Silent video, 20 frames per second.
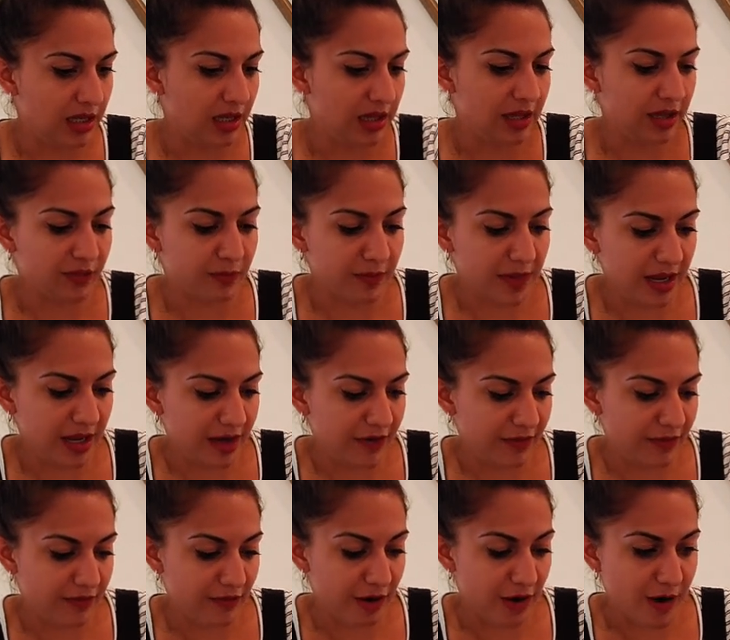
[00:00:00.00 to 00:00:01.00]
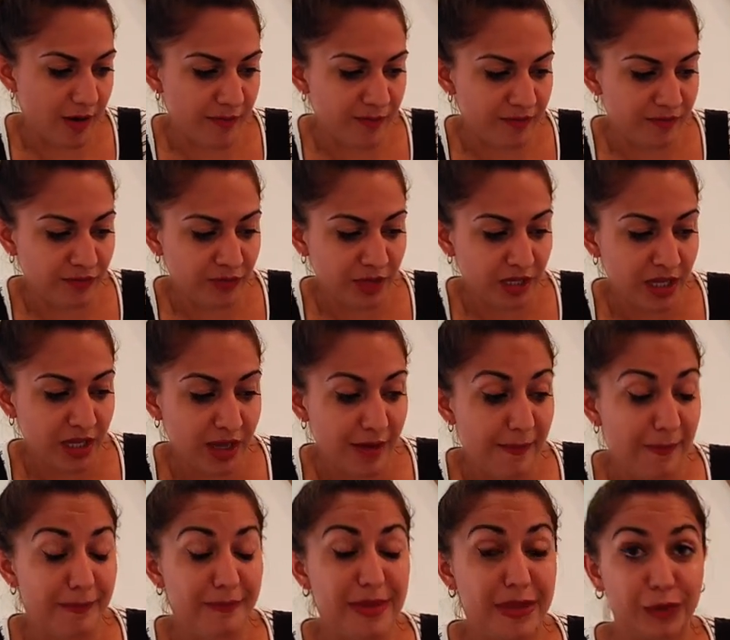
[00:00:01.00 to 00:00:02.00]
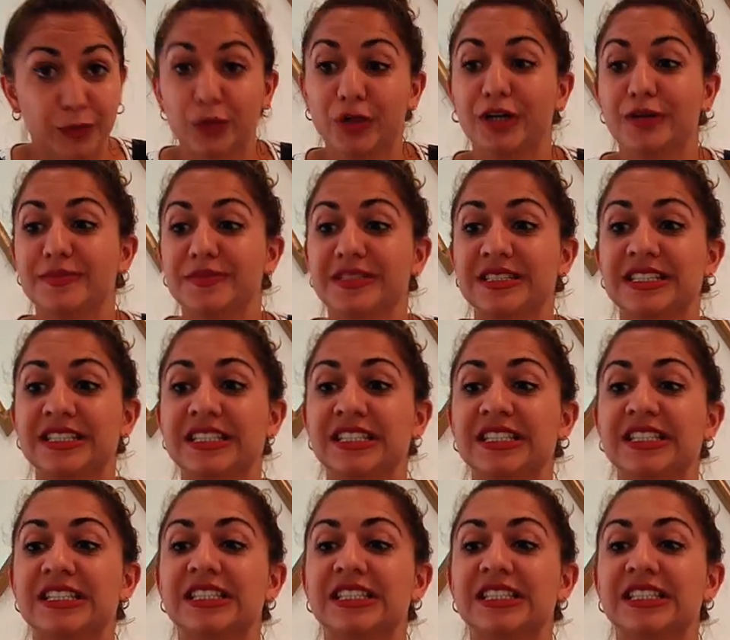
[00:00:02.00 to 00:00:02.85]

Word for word: It is made from mealworms.